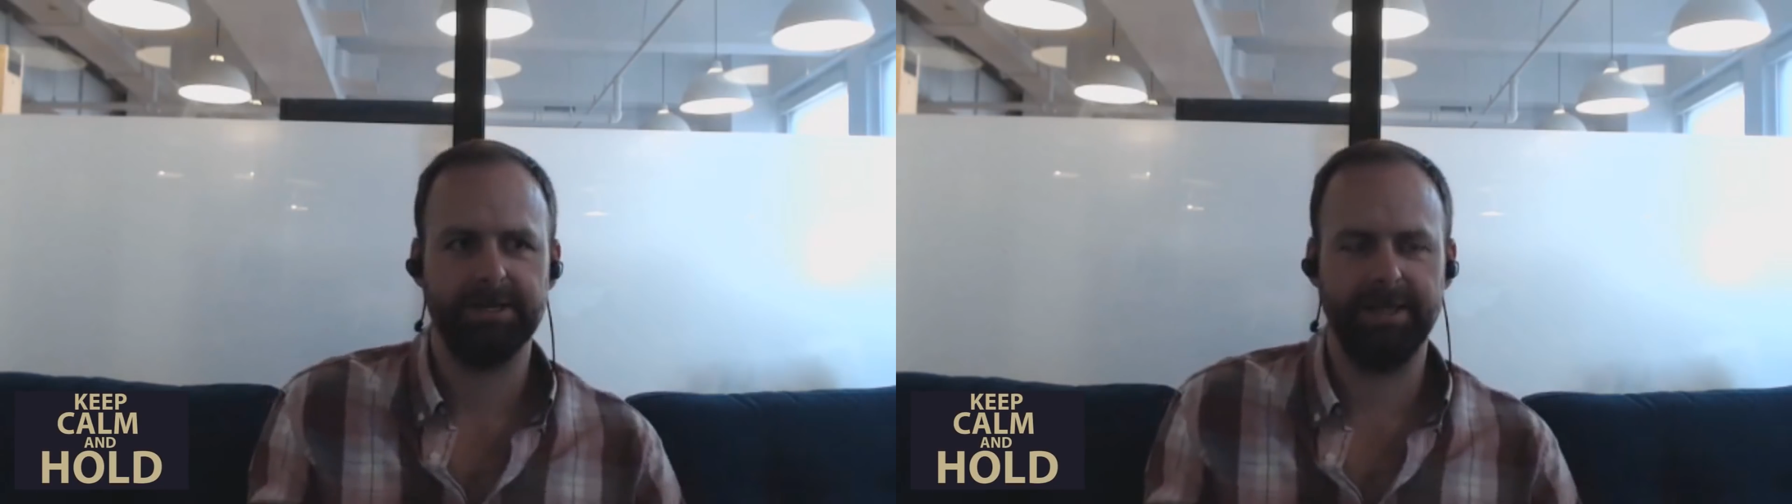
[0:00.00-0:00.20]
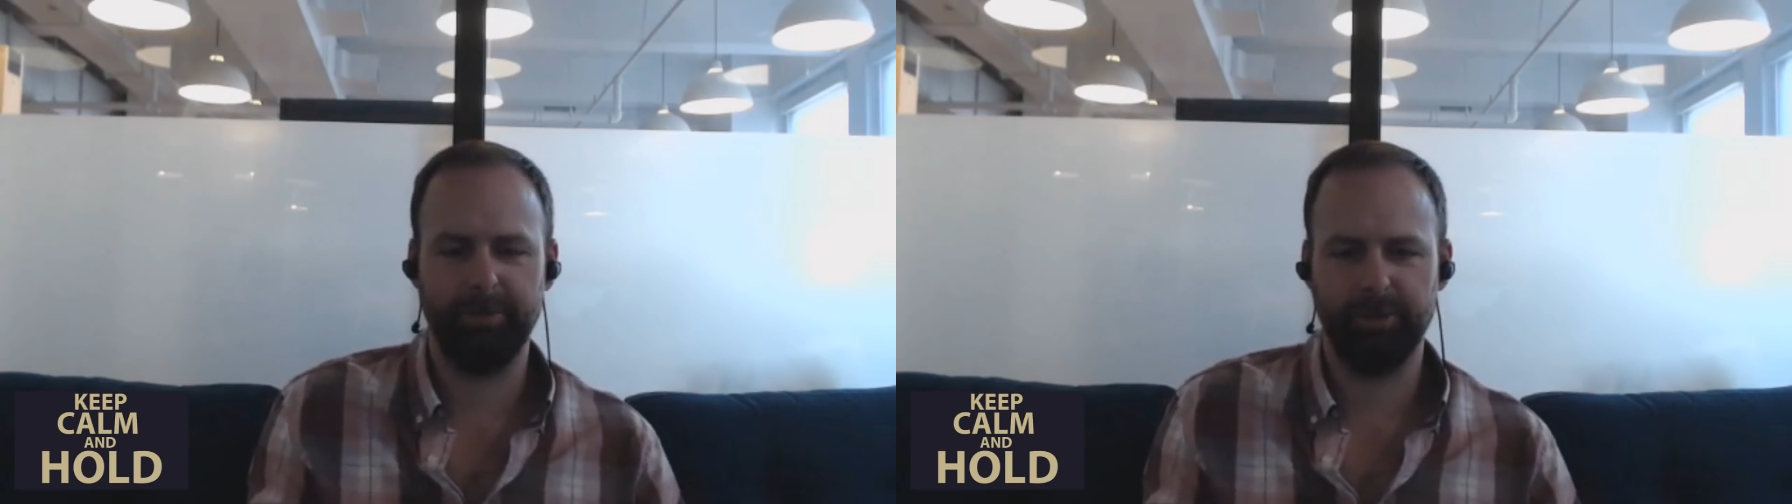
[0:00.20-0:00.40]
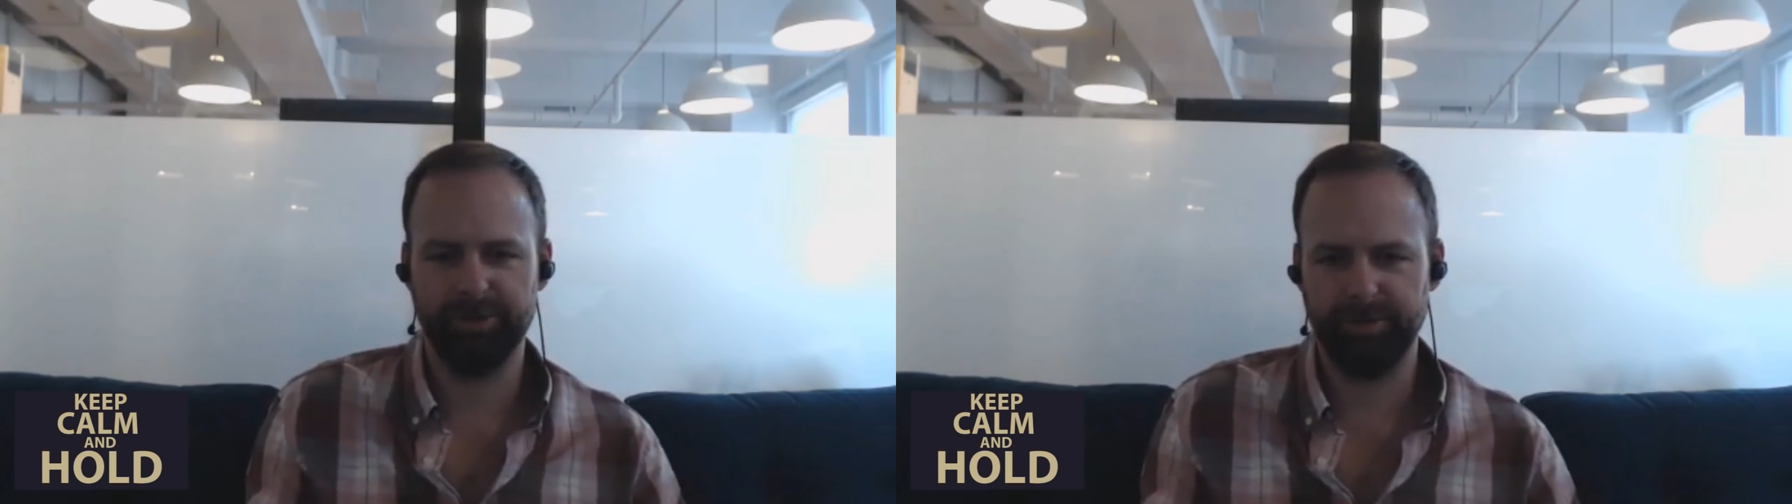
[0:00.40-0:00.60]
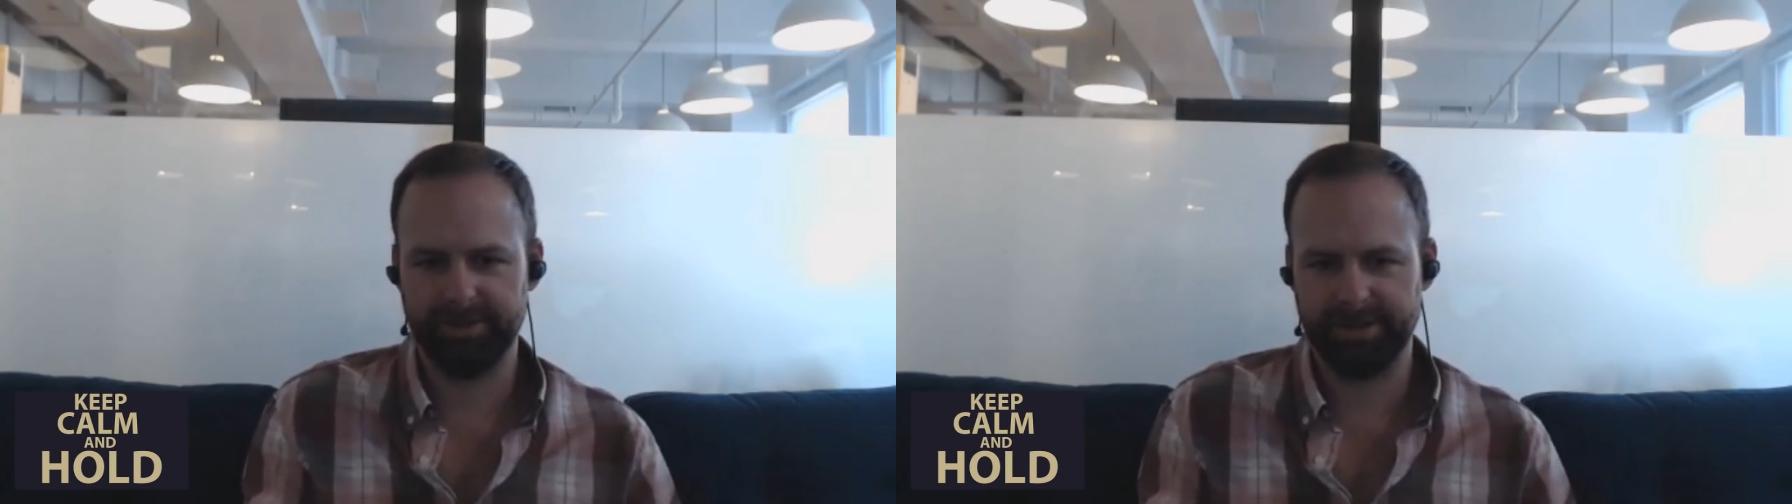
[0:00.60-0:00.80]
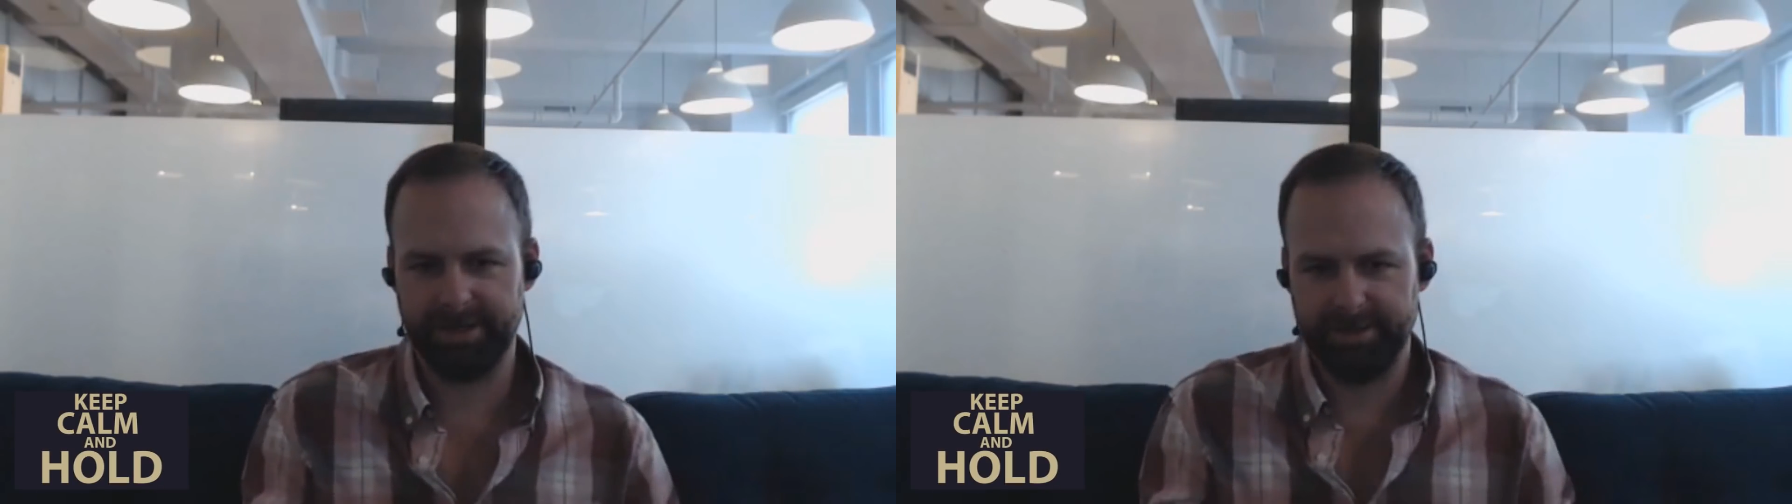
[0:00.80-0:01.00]
glamorous, but
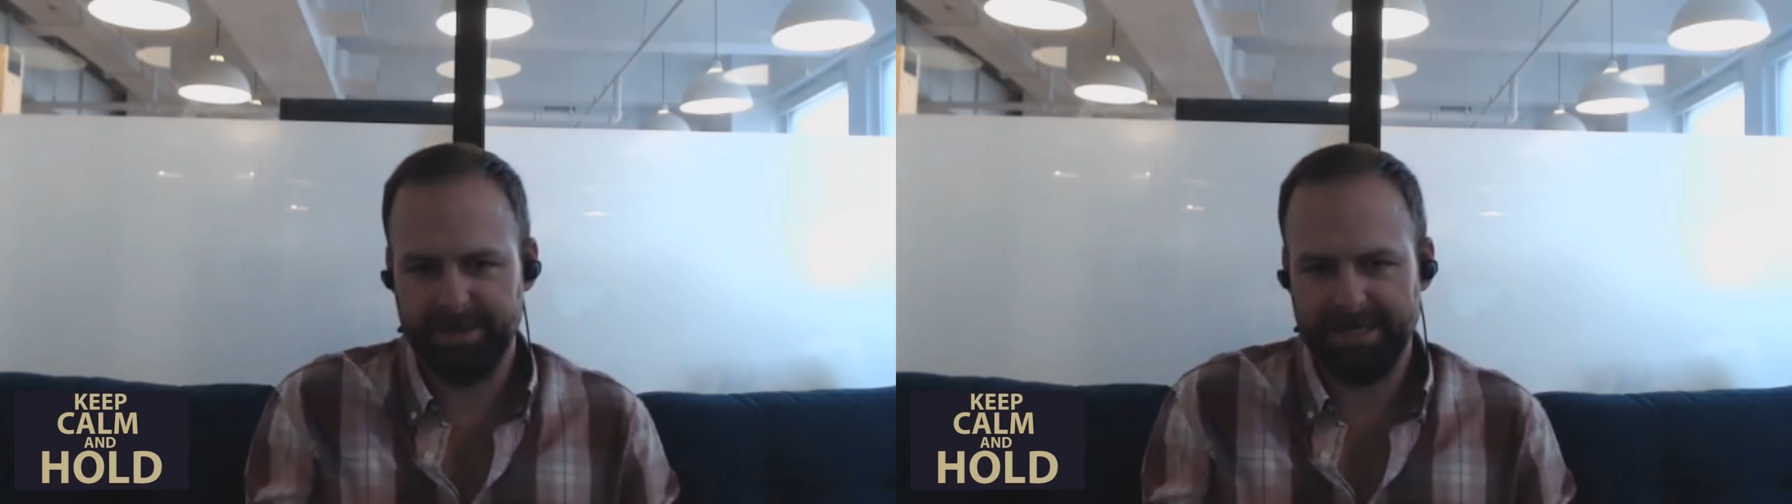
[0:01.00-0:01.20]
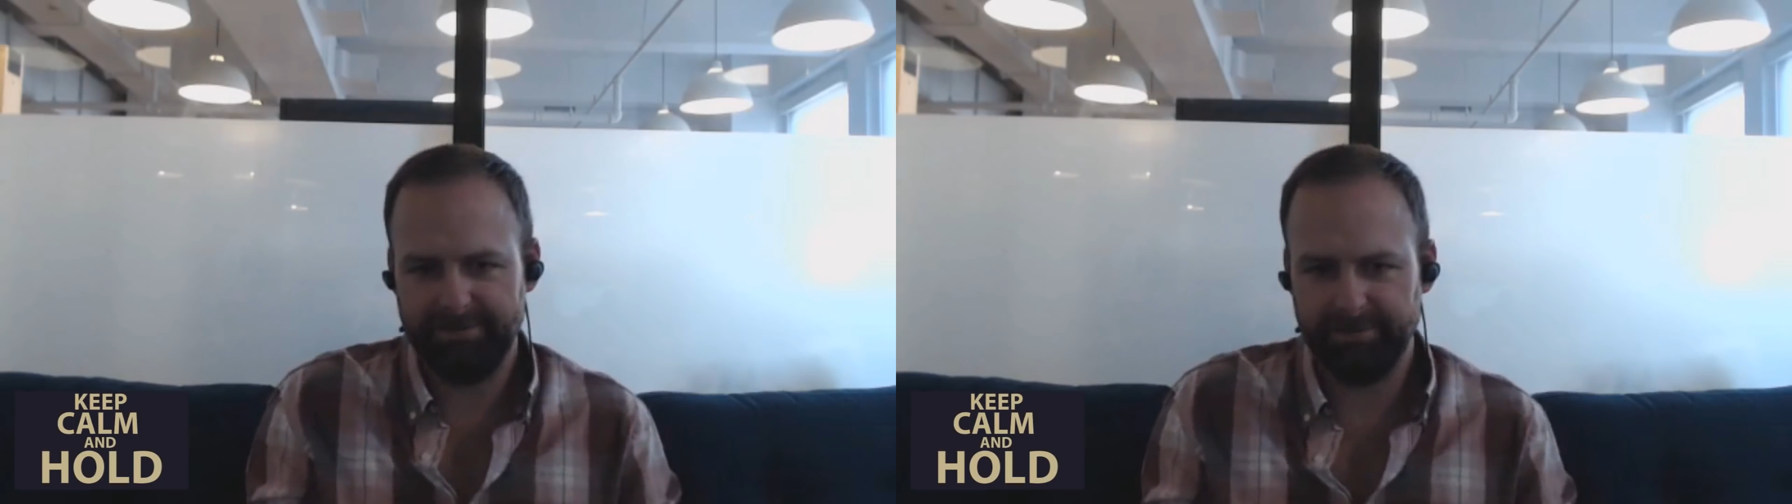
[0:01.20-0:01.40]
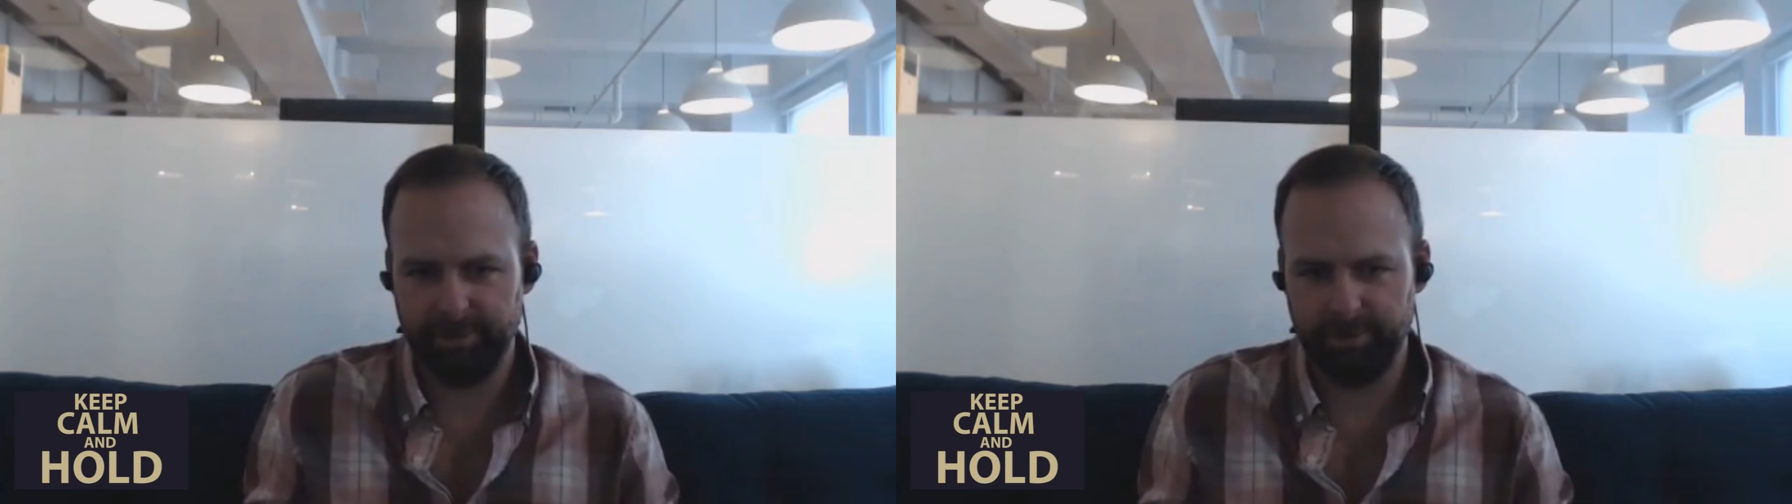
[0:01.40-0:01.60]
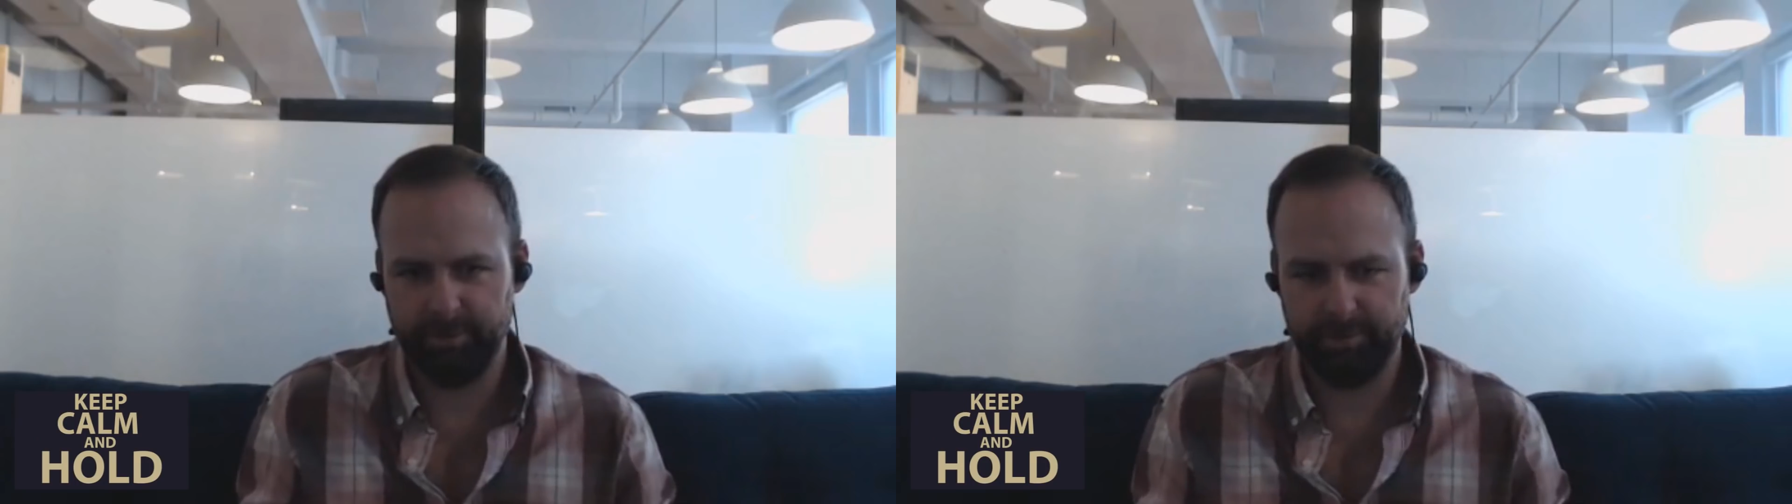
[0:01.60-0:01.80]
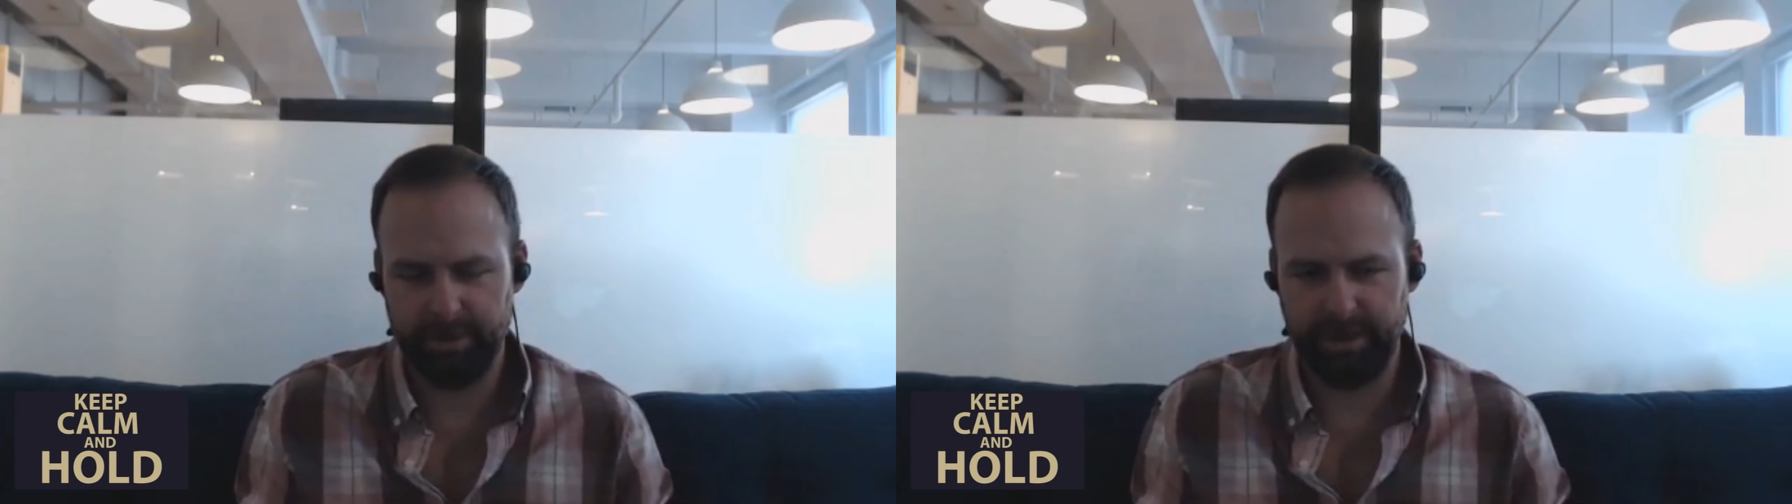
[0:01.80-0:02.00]
it's kind of the
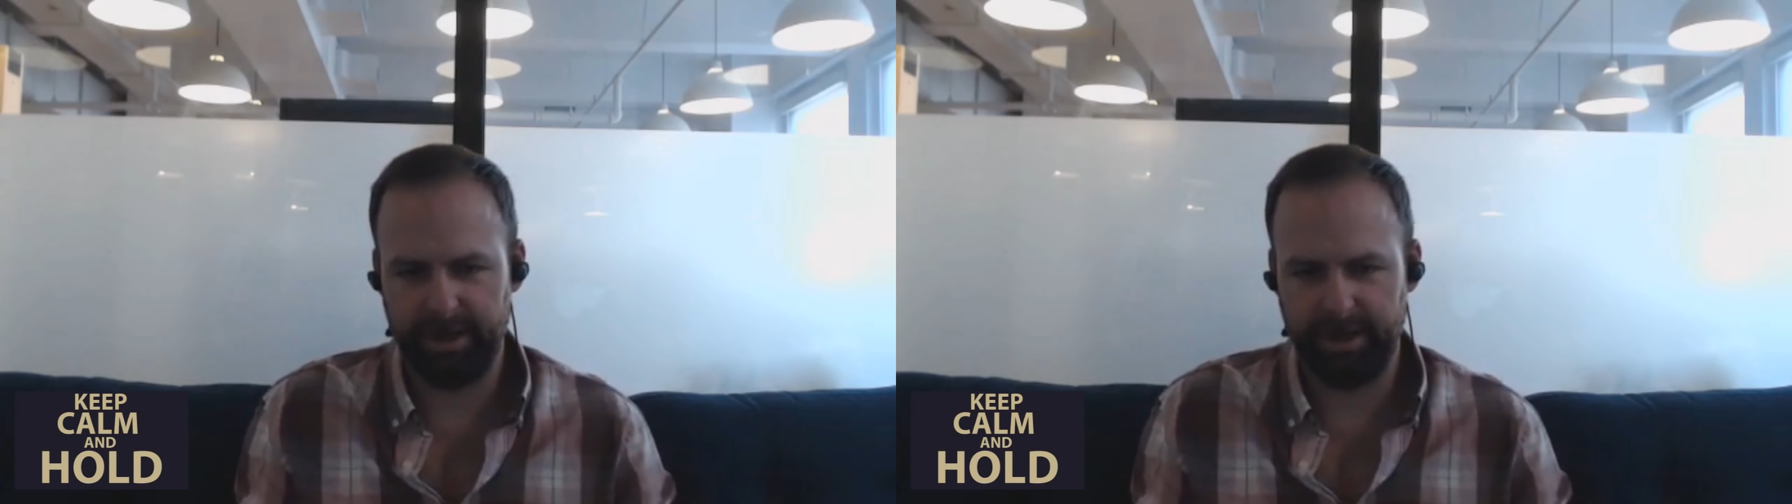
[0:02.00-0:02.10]
meaningful